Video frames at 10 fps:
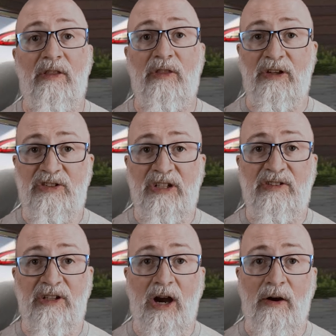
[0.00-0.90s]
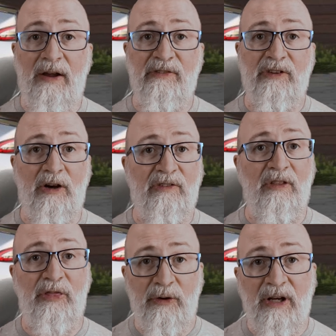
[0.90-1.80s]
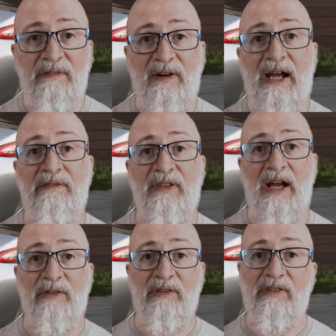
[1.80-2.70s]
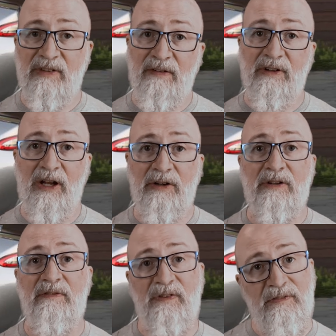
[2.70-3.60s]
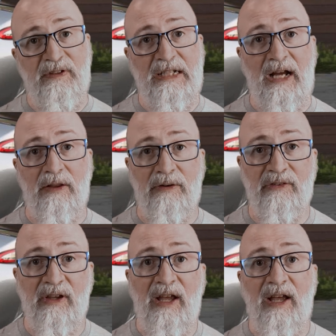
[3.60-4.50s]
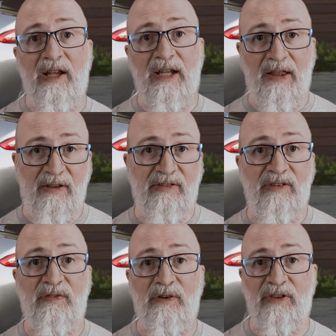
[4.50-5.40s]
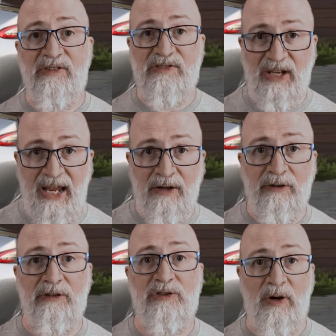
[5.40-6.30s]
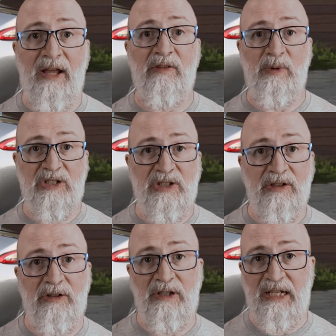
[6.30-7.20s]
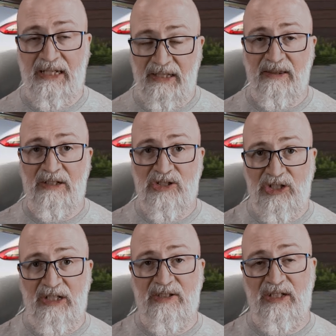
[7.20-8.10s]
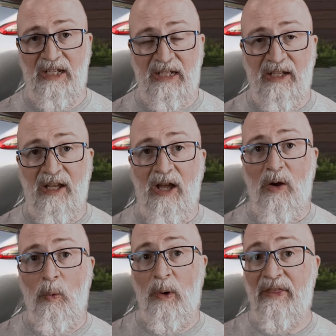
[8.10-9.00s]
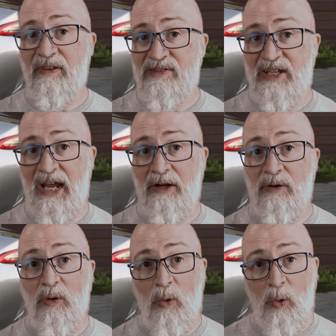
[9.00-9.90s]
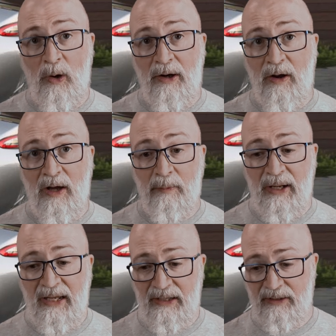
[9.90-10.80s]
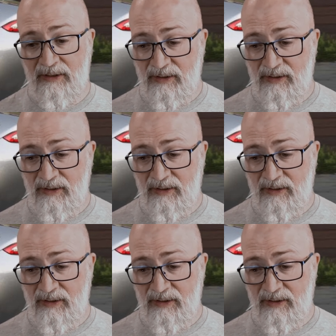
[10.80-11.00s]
The GTRF starts at $35,750. Now this is for the standard transmission. You can get the GT with a standard or an automatic.